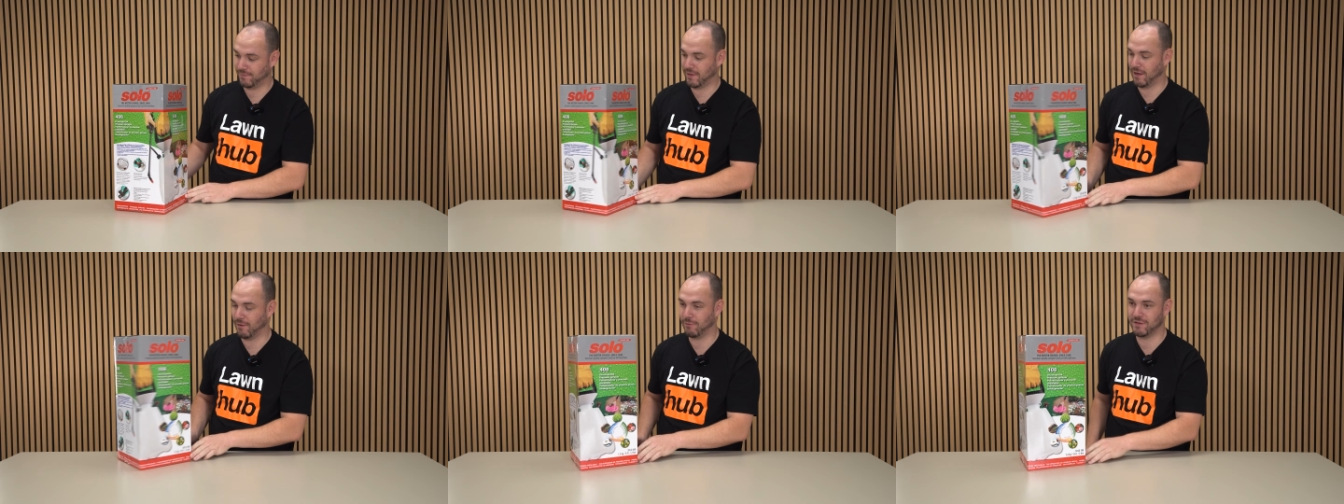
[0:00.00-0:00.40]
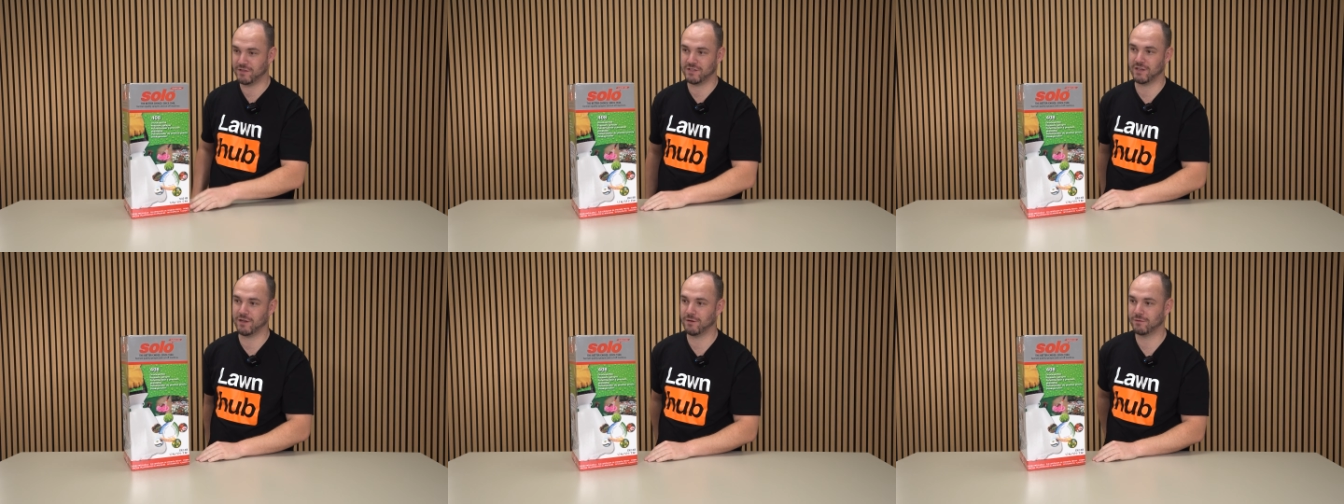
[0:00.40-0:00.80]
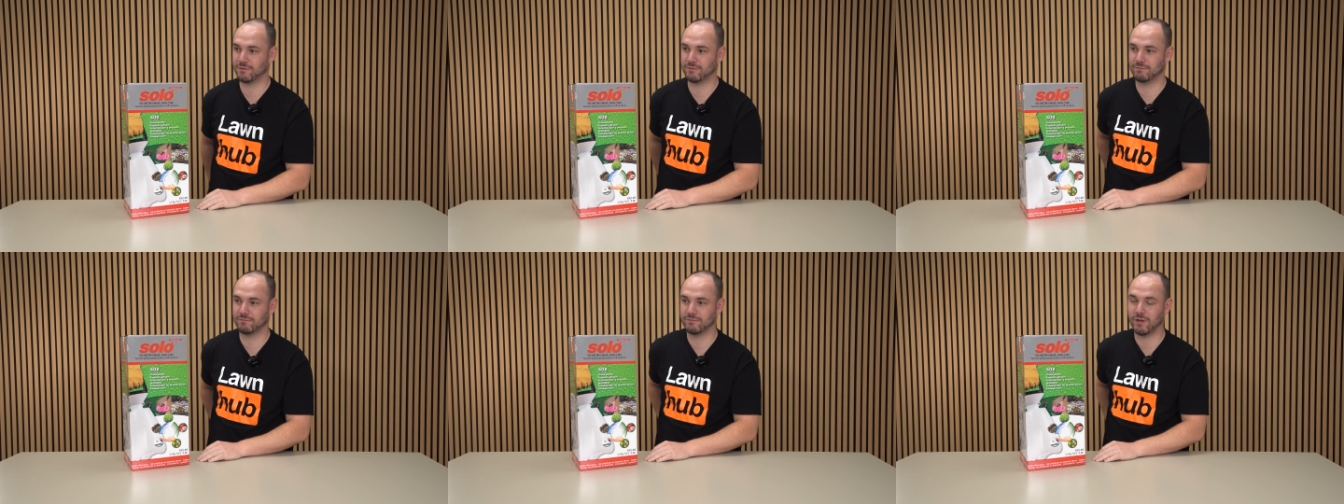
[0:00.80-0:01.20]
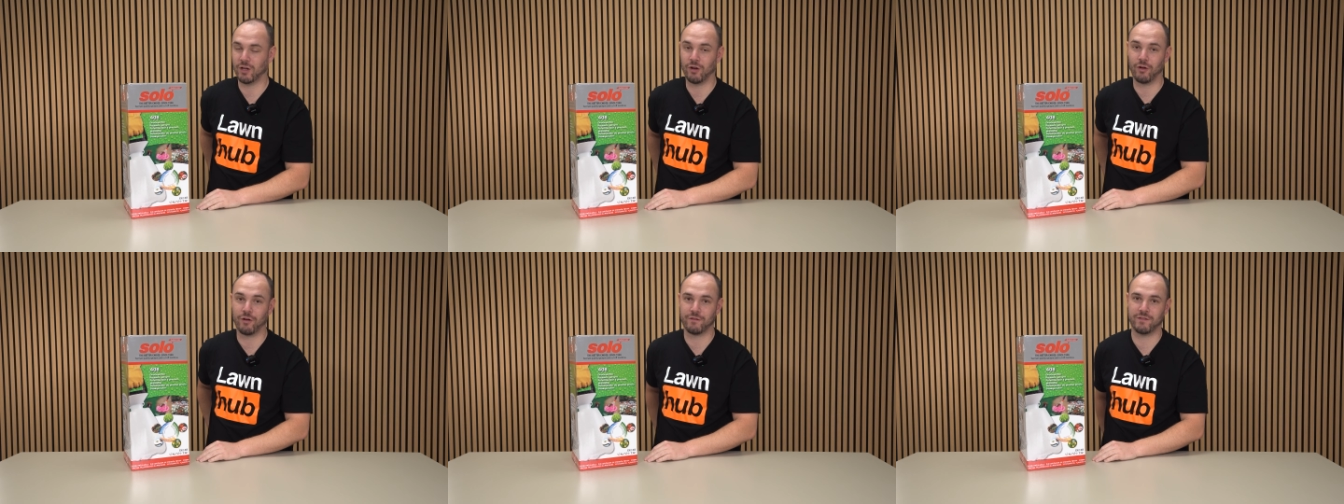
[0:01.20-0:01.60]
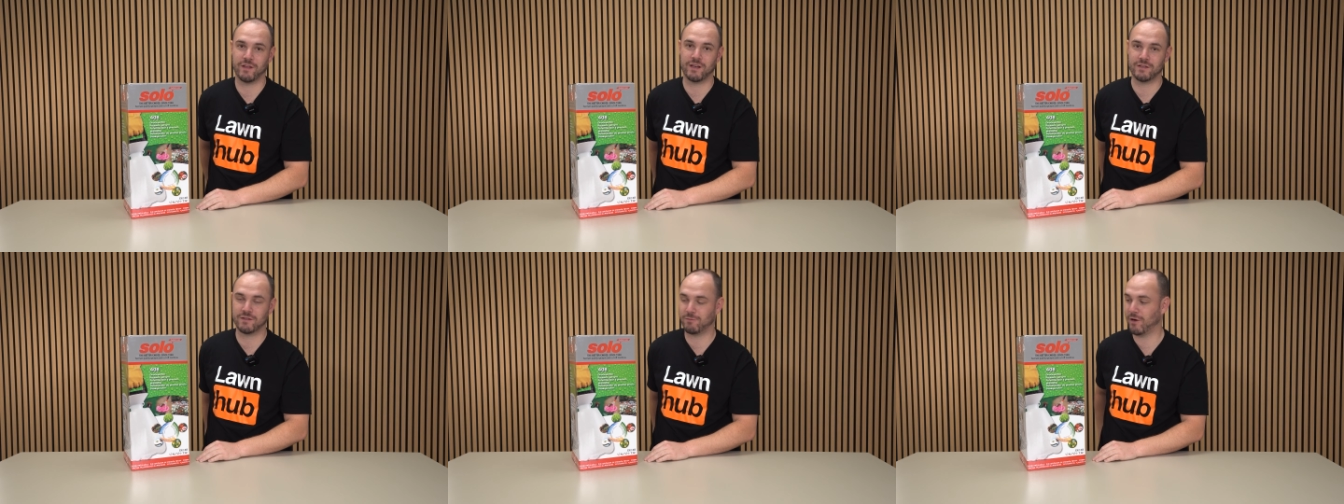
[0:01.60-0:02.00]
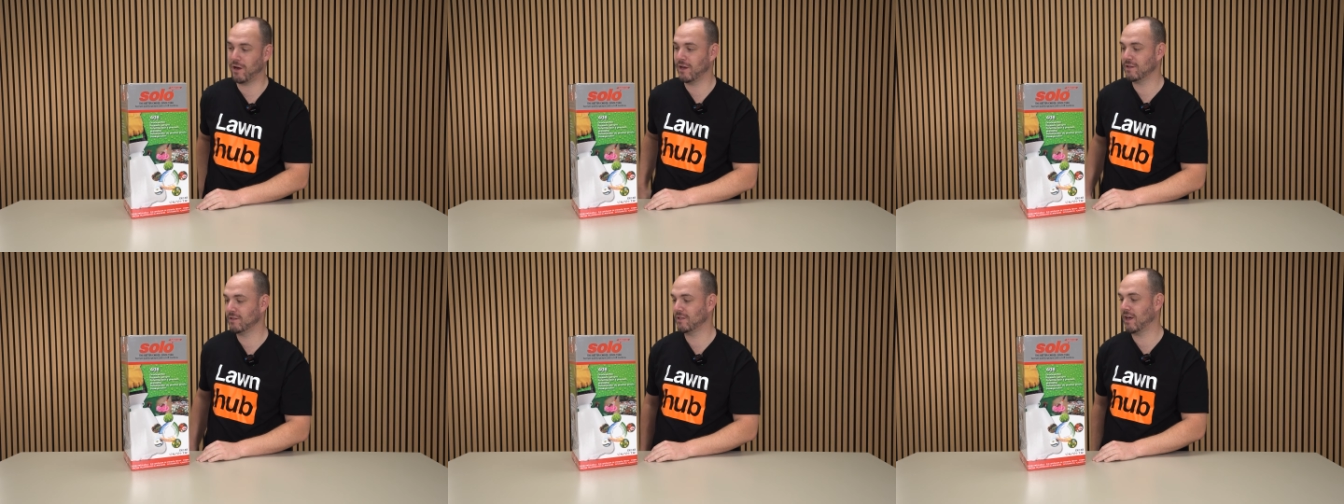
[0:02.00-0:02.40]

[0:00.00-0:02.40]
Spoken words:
Yeah, we sell a lot of these sprayers.